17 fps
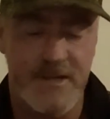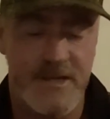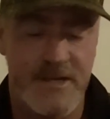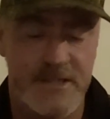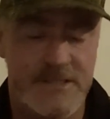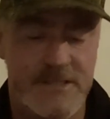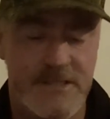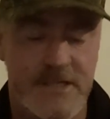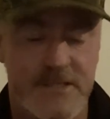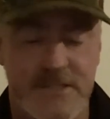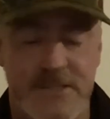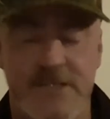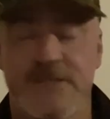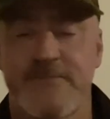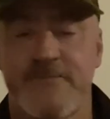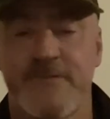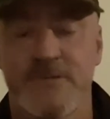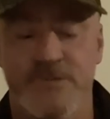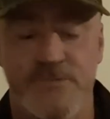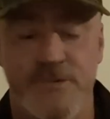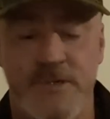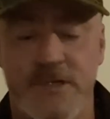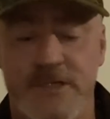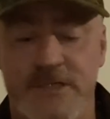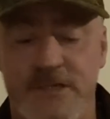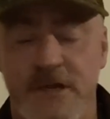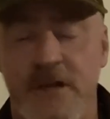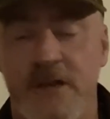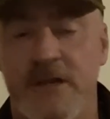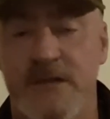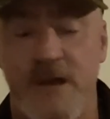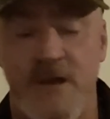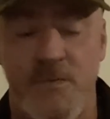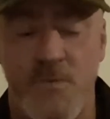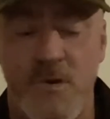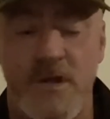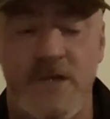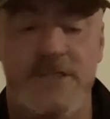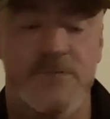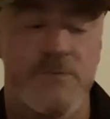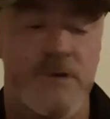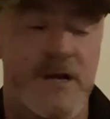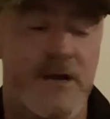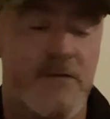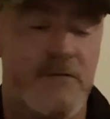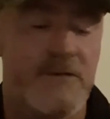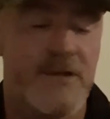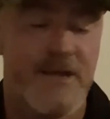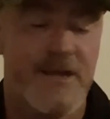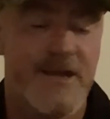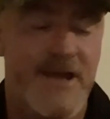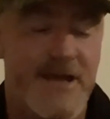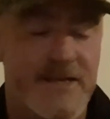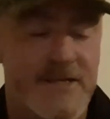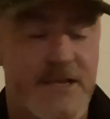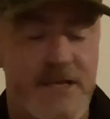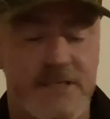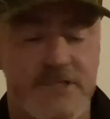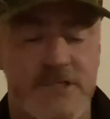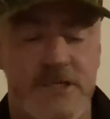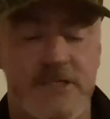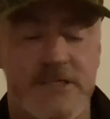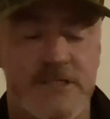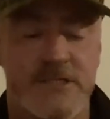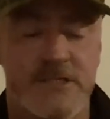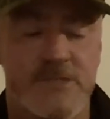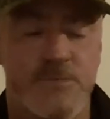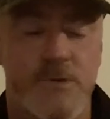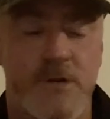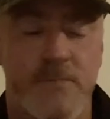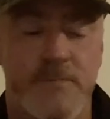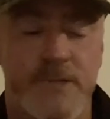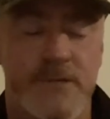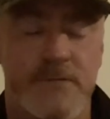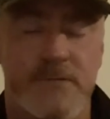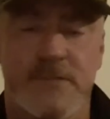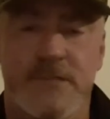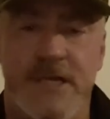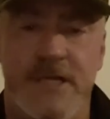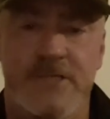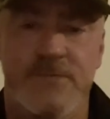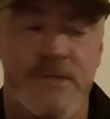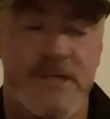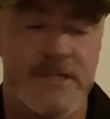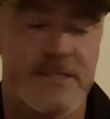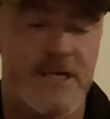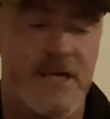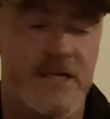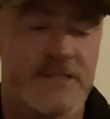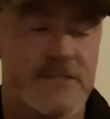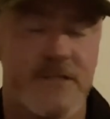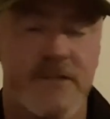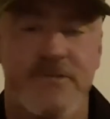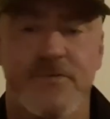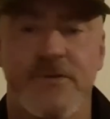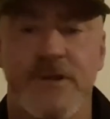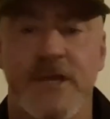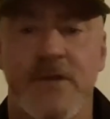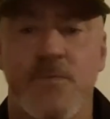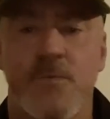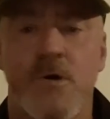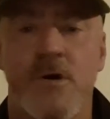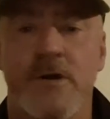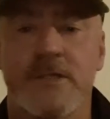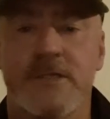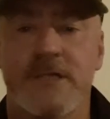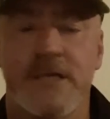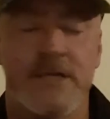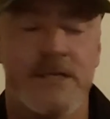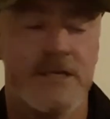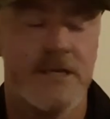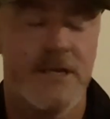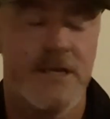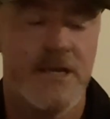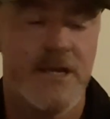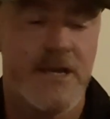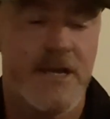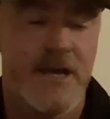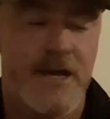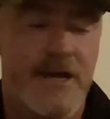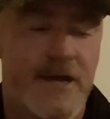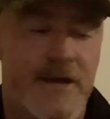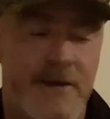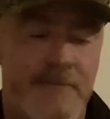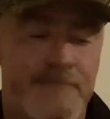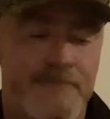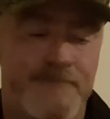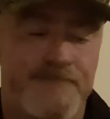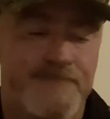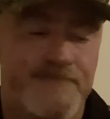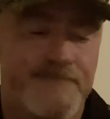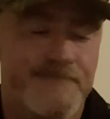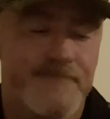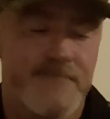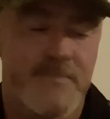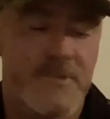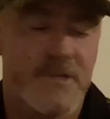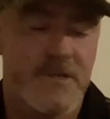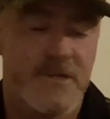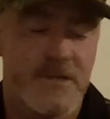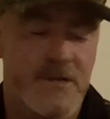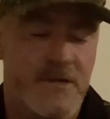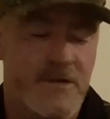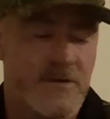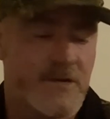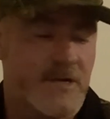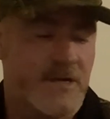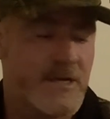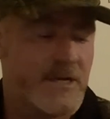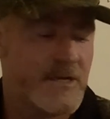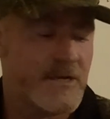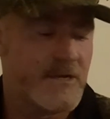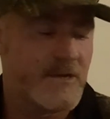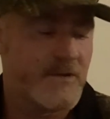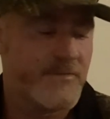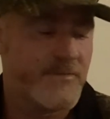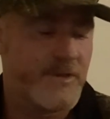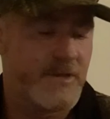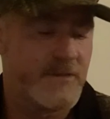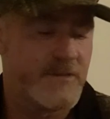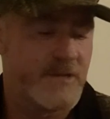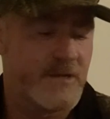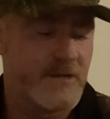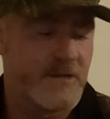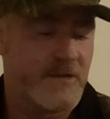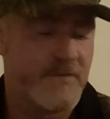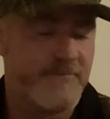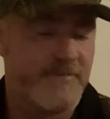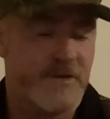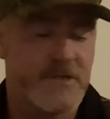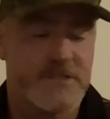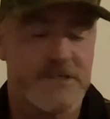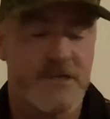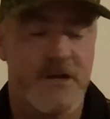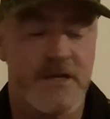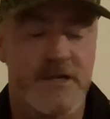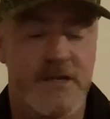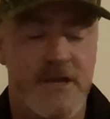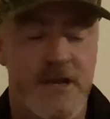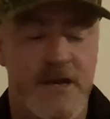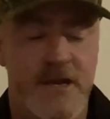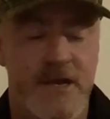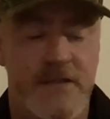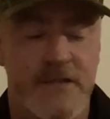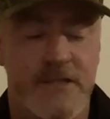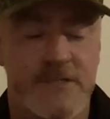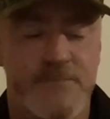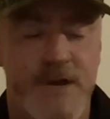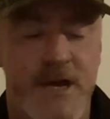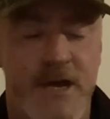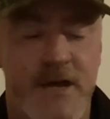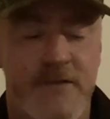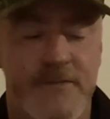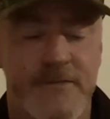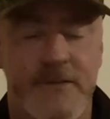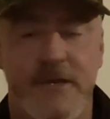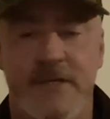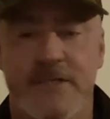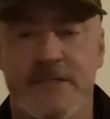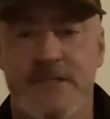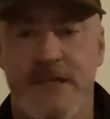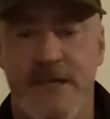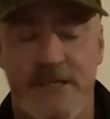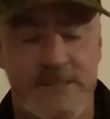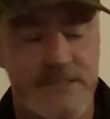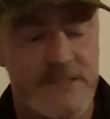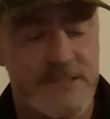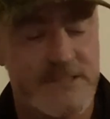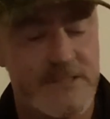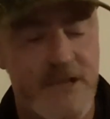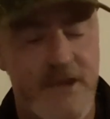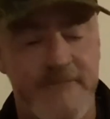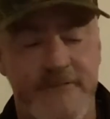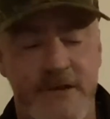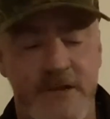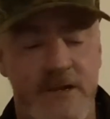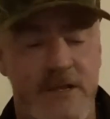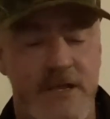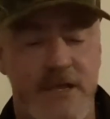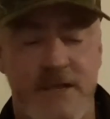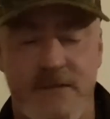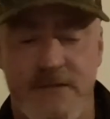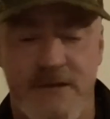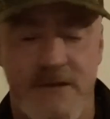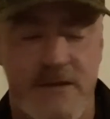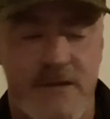It just feels really solid. It works well. It's just well built. Does what it does. 3-year warranty. You know, I think that if you decide to go down this path, it's definitely